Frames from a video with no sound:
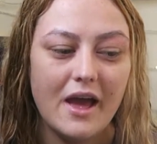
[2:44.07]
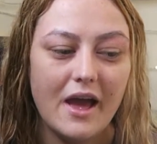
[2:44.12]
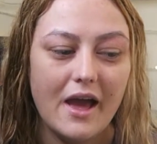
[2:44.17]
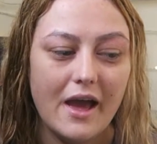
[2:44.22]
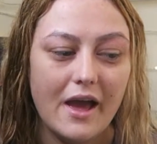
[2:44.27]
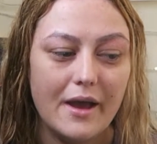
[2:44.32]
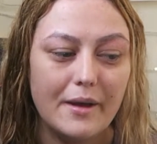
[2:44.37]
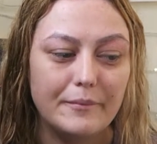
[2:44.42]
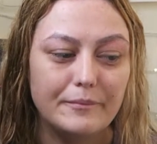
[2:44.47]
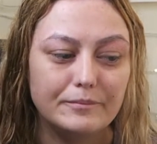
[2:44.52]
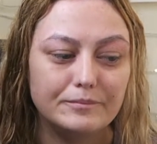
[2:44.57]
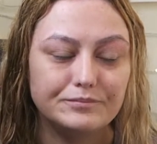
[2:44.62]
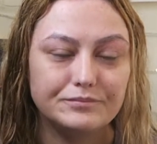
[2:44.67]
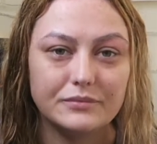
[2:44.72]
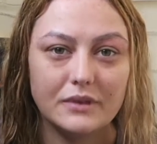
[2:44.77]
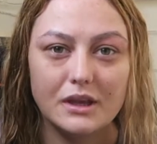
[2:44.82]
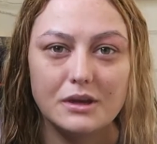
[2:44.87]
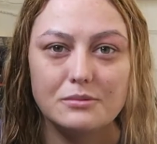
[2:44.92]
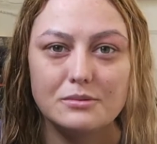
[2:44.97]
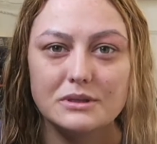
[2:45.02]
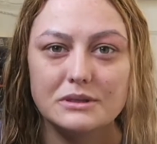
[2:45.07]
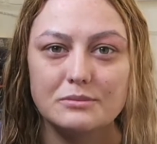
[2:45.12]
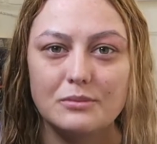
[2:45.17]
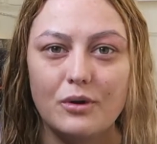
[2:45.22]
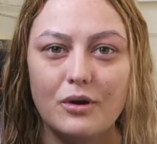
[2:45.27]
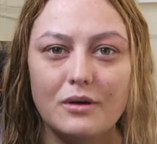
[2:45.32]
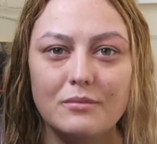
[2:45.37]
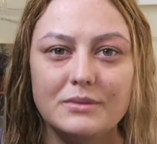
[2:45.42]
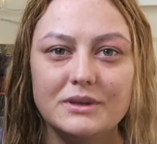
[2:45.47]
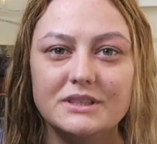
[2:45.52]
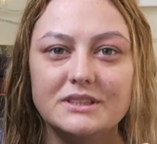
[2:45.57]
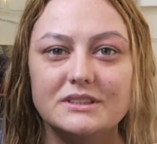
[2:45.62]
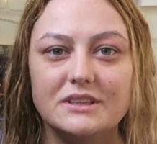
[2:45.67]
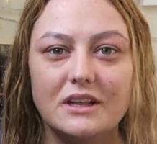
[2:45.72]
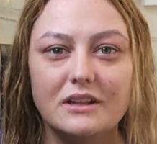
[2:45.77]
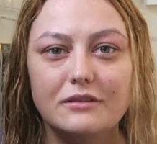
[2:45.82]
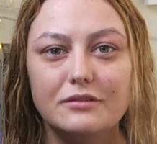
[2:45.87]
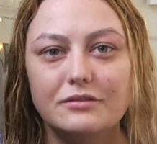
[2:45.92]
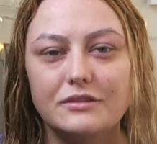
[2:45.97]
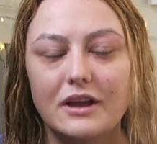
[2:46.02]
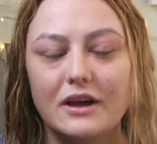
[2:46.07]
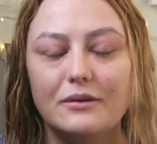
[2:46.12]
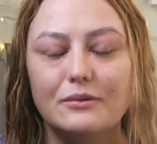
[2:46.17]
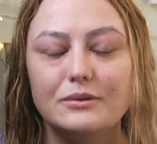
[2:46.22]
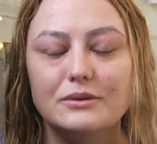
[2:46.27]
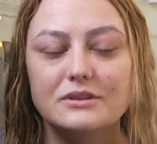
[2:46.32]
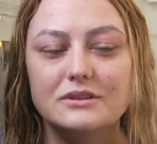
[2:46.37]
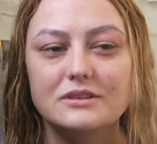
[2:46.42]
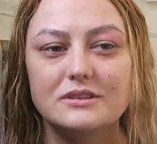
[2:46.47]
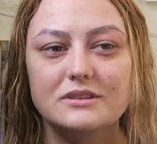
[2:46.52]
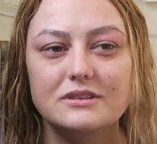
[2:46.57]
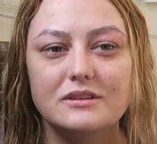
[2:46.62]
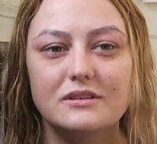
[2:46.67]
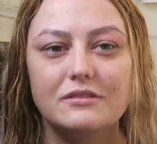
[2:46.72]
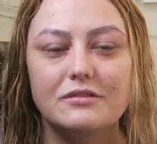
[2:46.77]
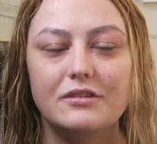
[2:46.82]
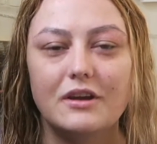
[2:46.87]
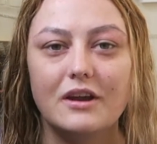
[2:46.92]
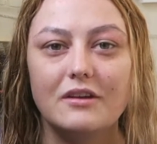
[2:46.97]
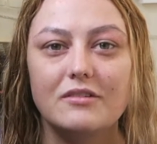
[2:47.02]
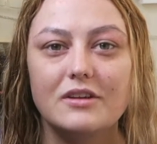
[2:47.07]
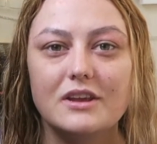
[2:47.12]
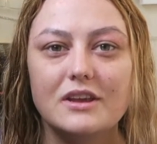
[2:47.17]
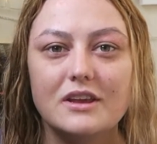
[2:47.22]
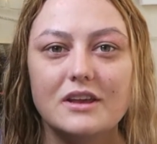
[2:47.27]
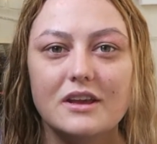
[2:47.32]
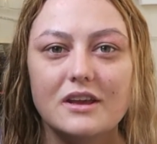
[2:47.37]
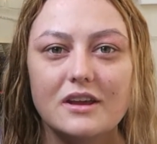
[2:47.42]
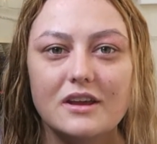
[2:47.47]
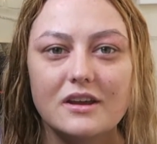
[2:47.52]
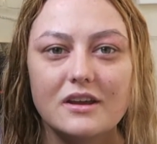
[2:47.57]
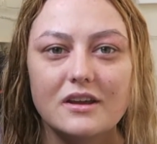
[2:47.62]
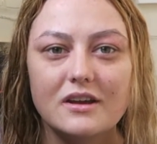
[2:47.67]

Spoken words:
It was more myself that was very